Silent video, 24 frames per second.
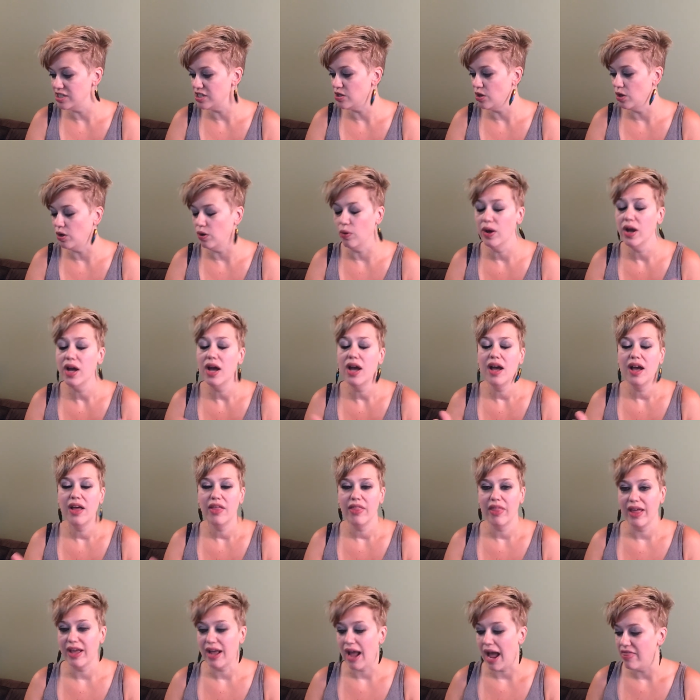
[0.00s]
So,
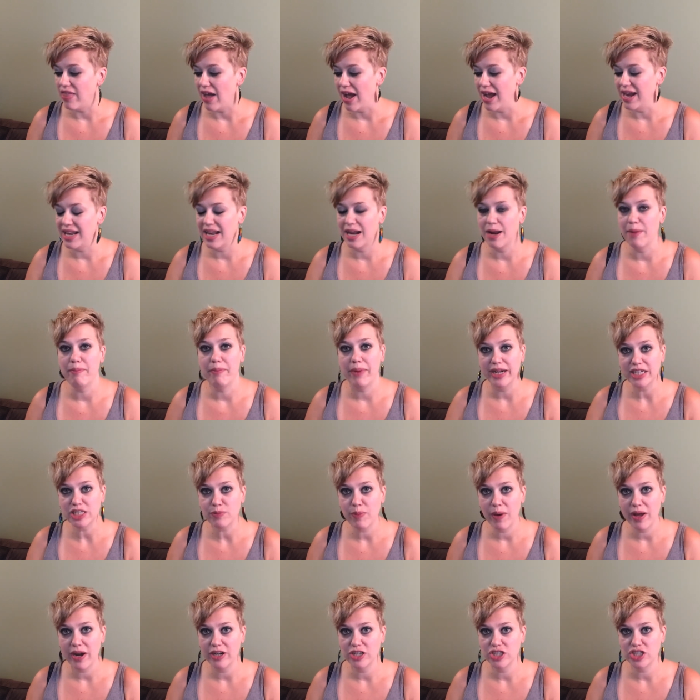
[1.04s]
like, I, I did a much
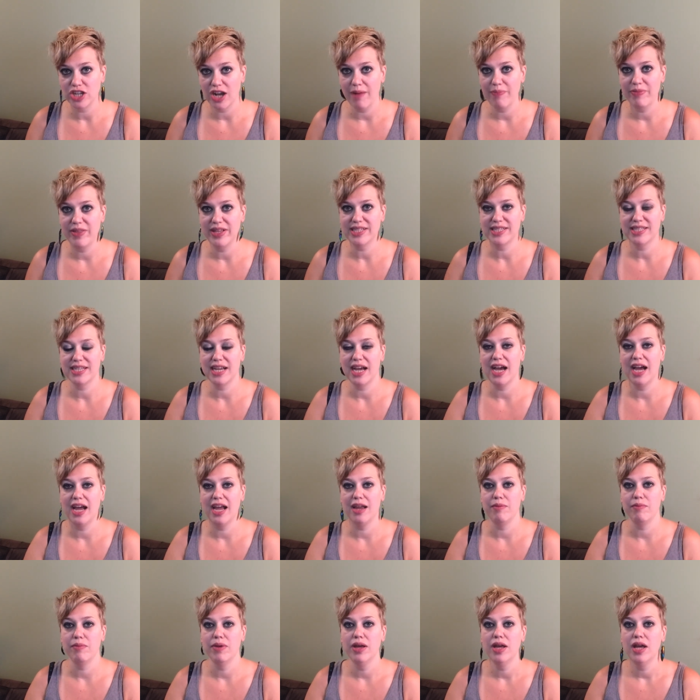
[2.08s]
better job this
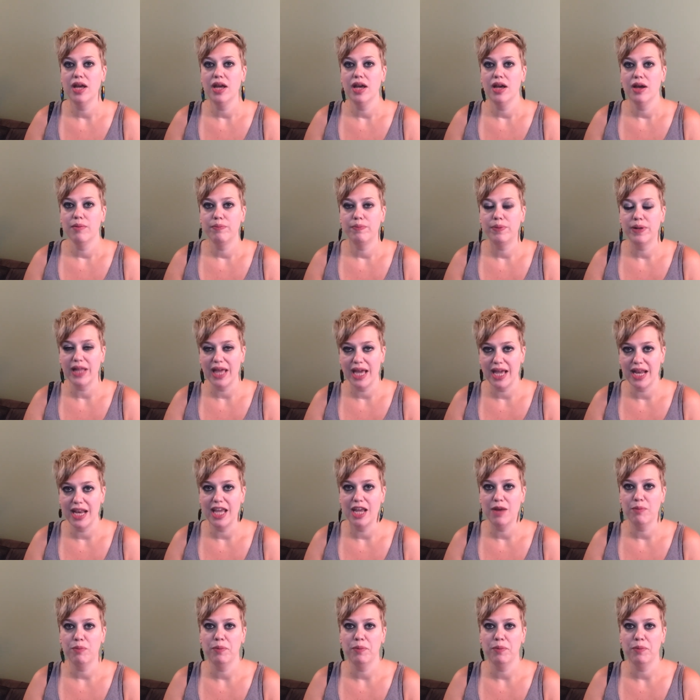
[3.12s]
time planning,